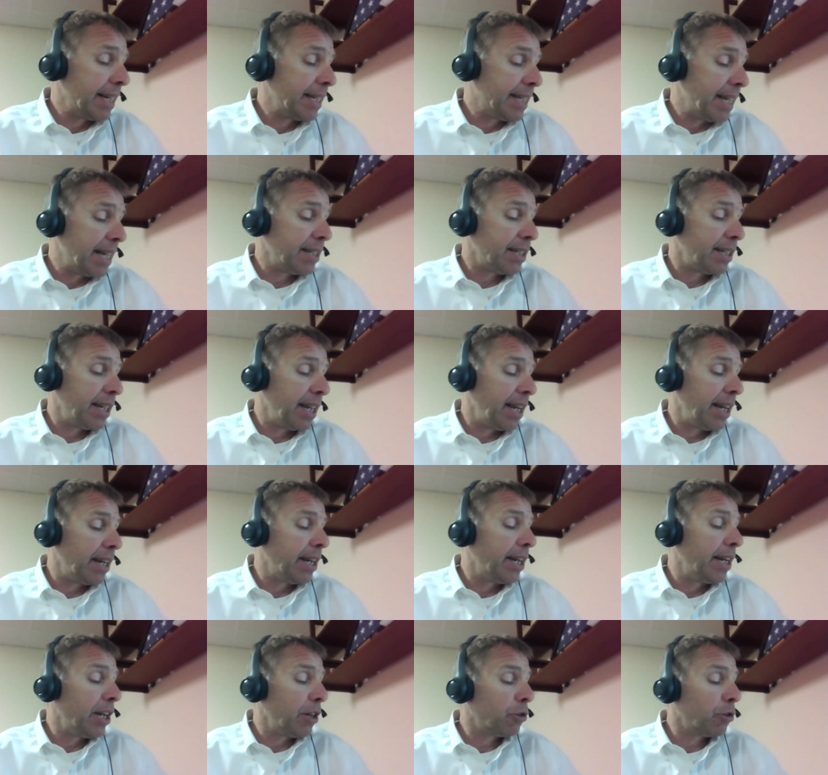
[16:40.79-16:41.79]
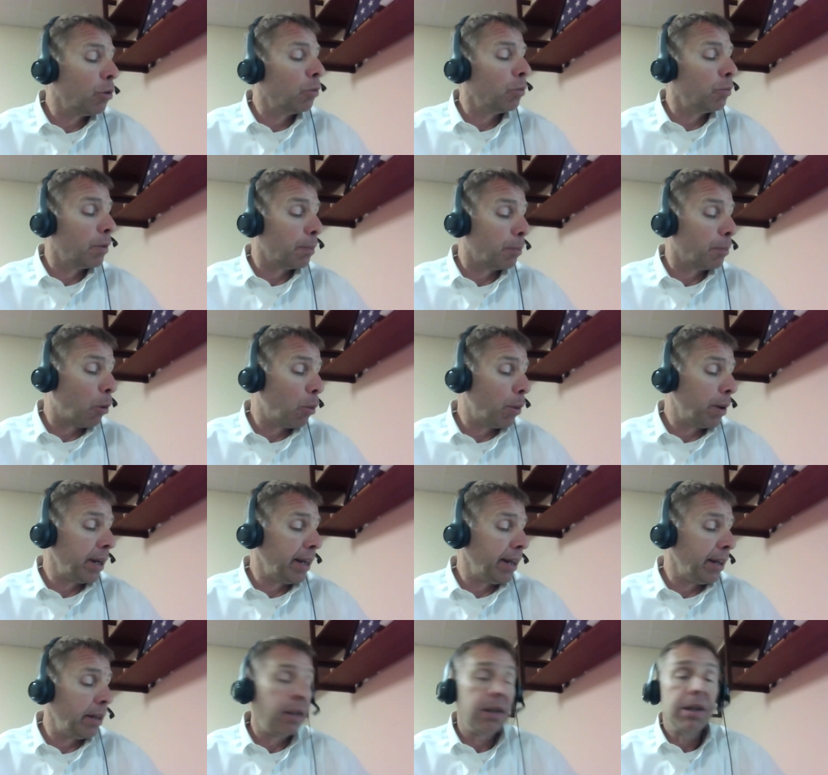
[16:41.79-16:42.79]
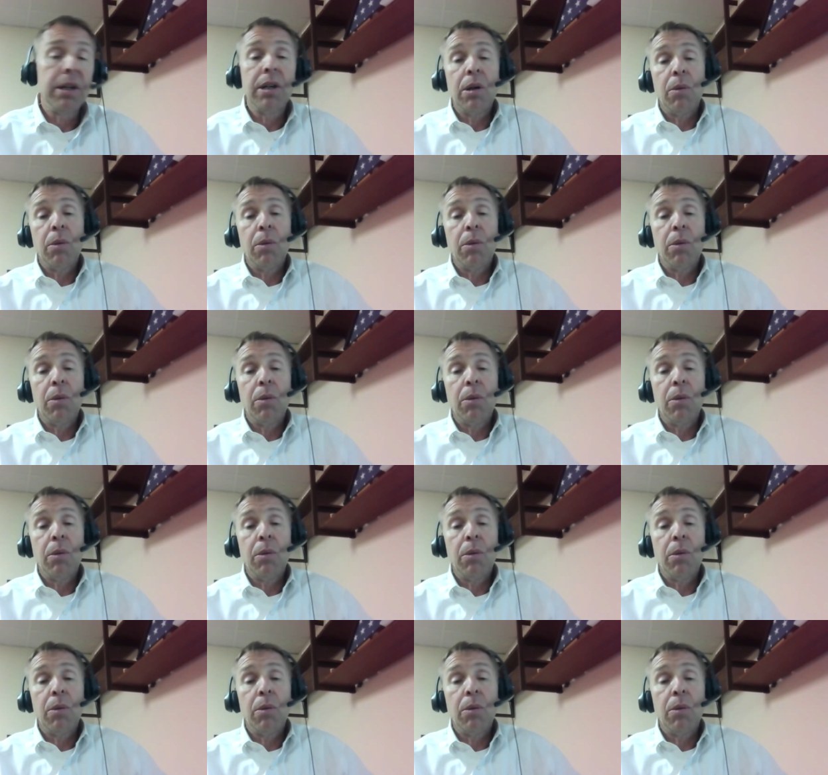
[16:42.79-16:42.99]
testing, initial reporting.